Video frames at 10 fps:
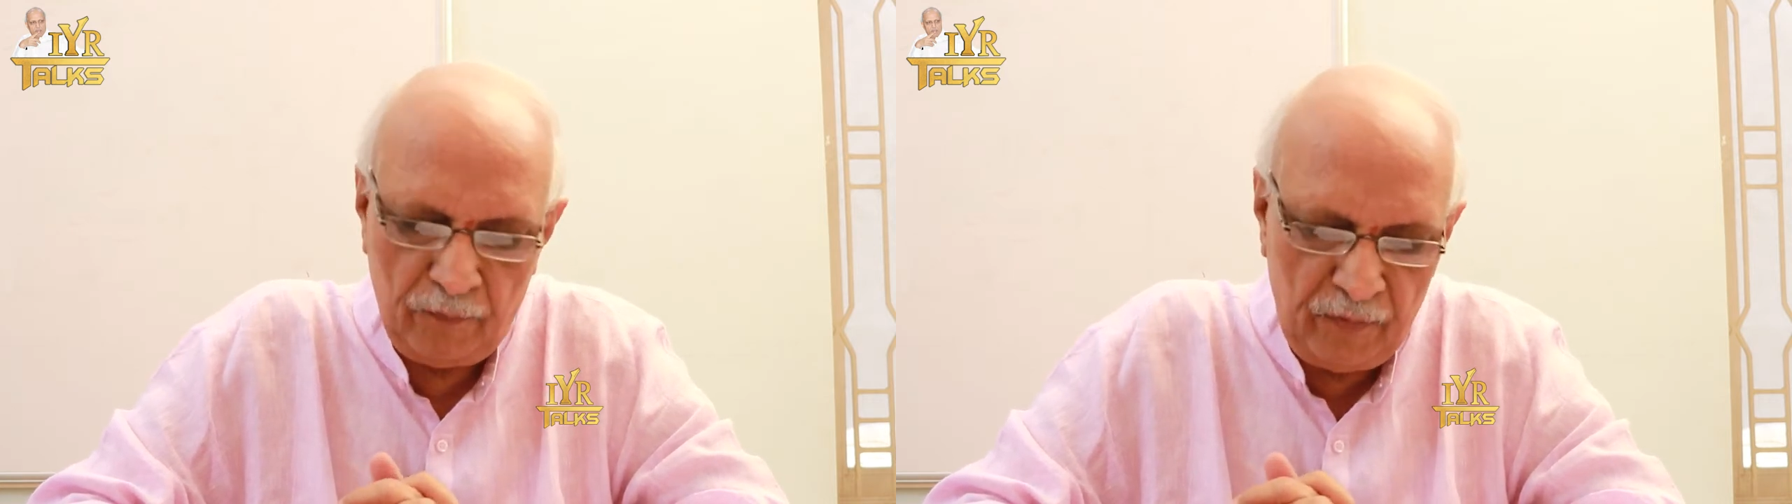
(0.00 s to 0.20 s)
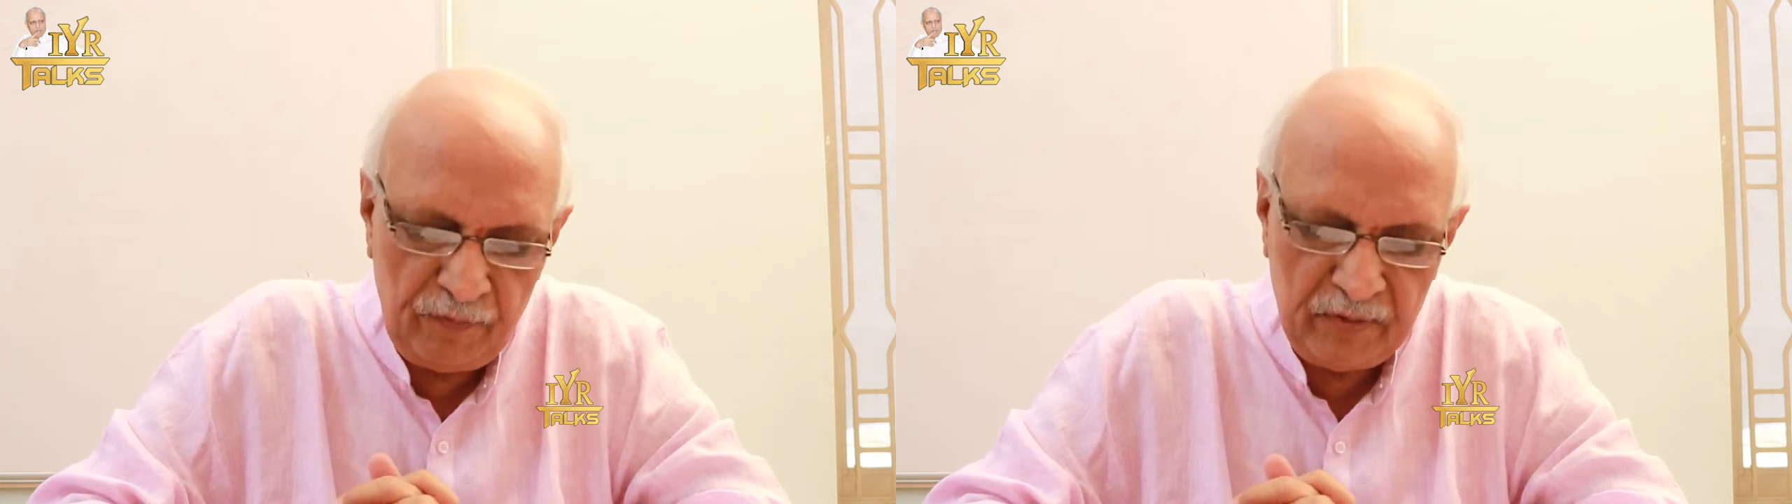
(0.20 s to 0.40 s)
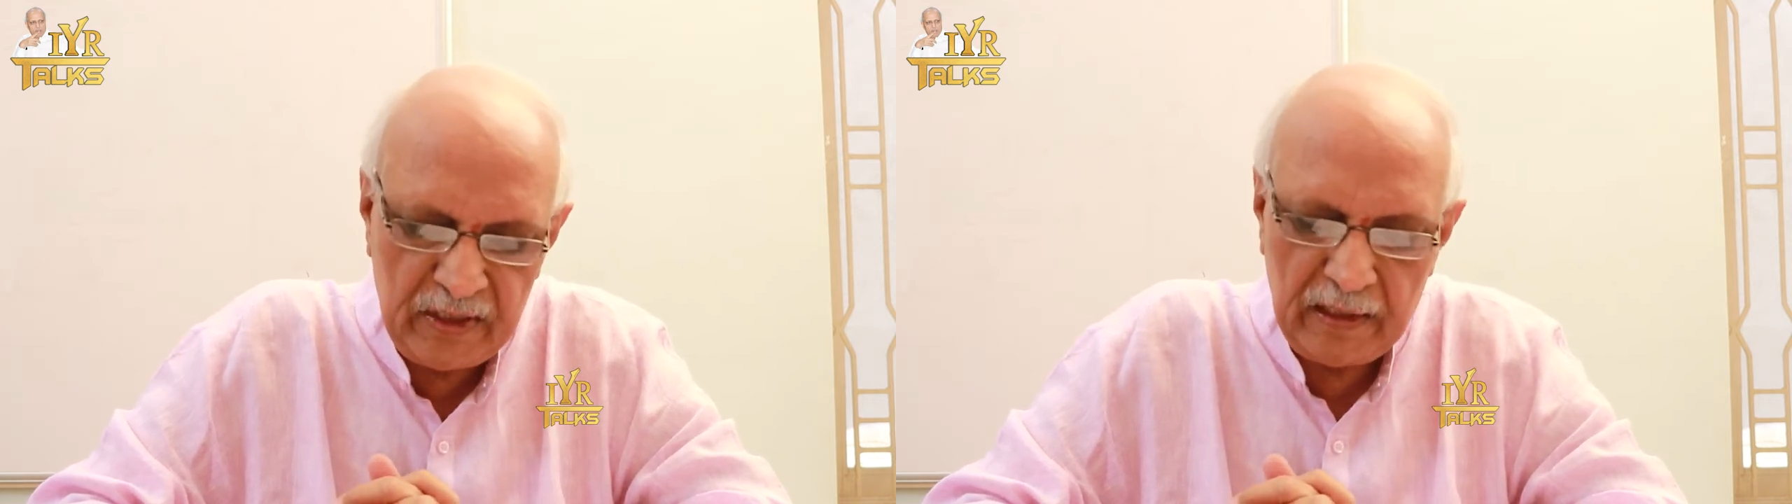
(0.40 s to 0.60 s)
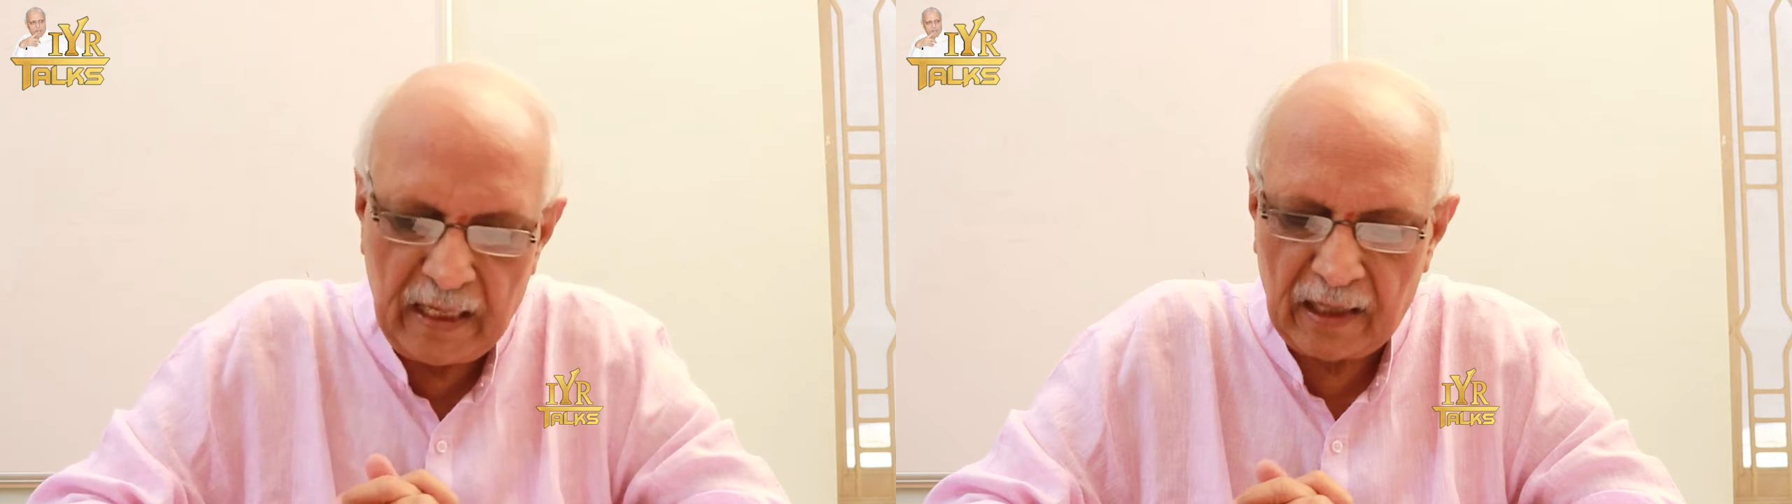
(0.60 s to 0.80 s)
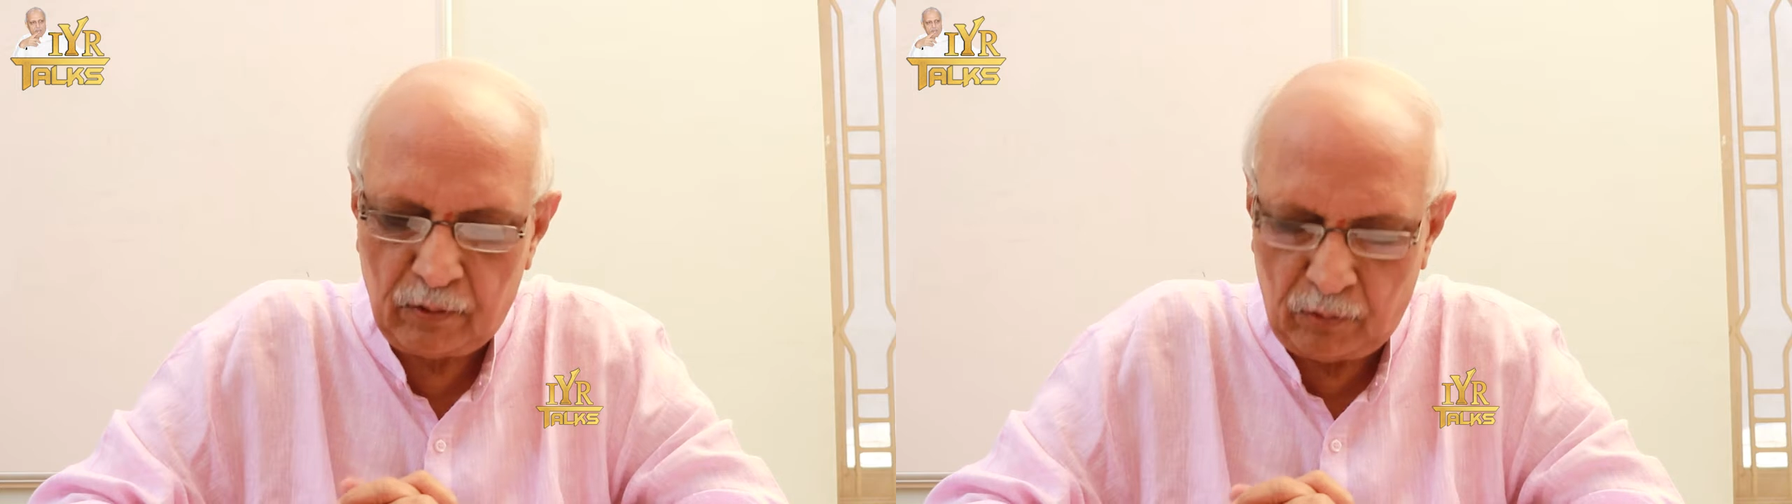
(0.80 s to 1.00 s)
15
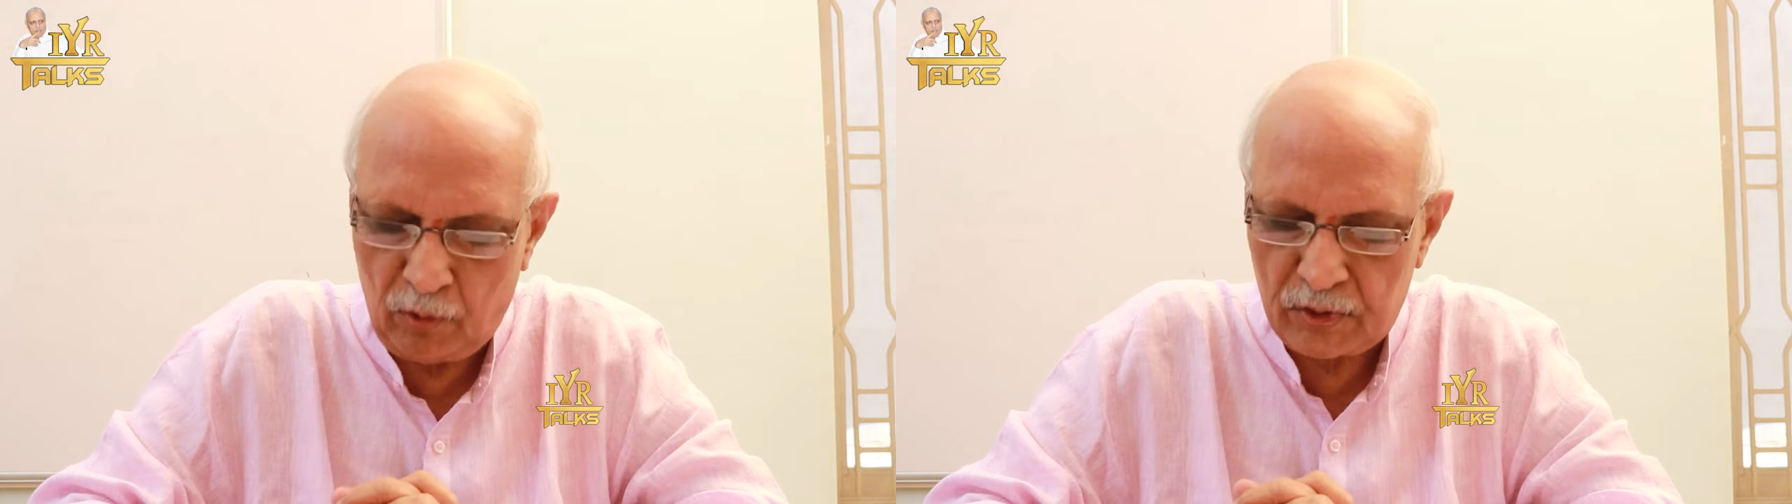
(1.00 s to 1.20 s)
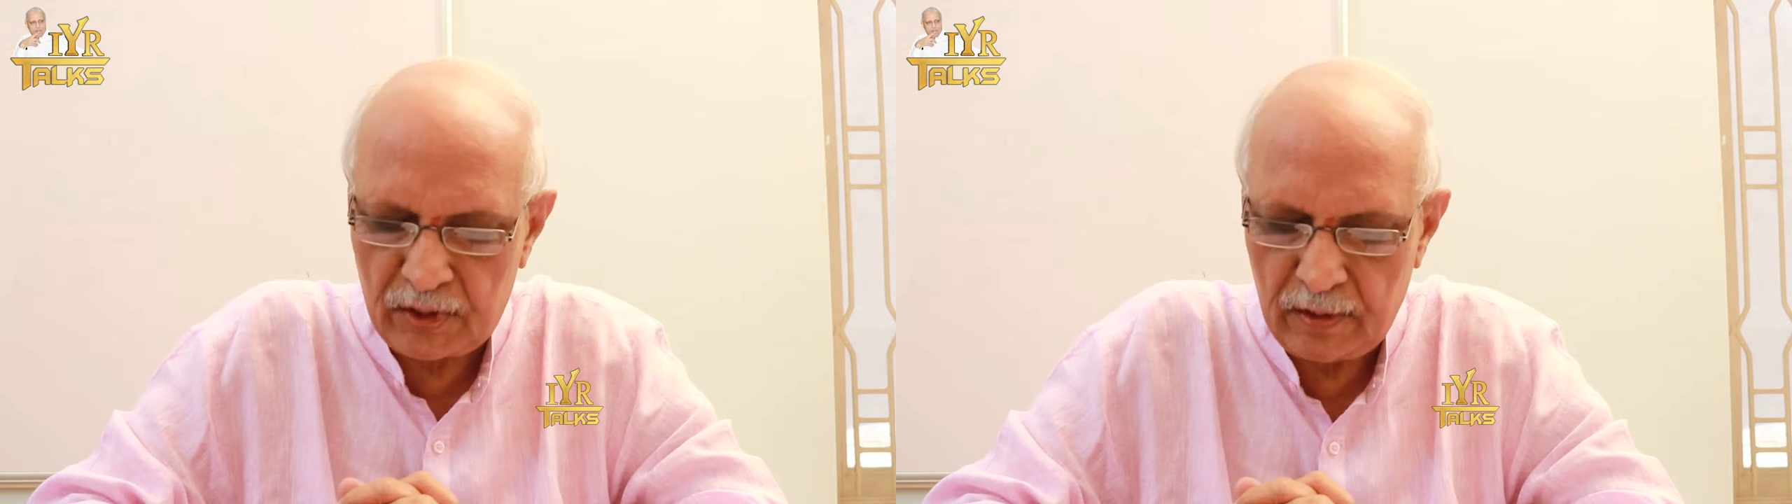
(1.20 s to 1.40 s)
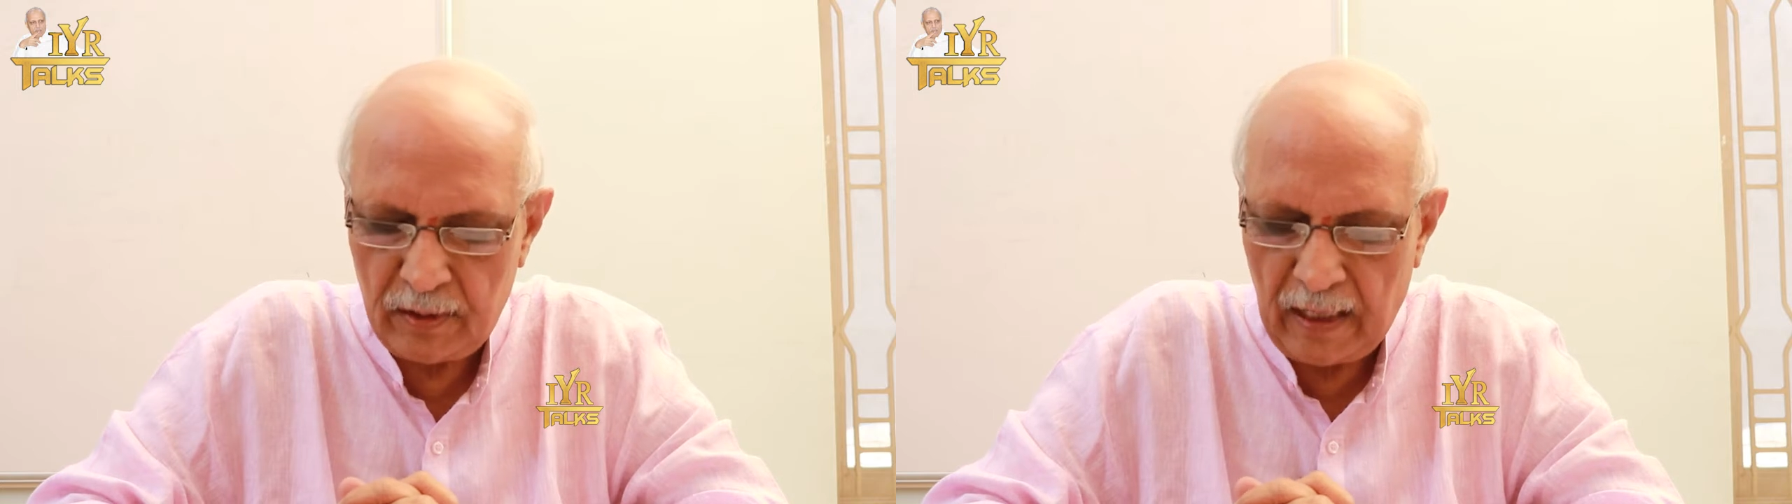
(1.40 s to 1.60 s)
lakh crores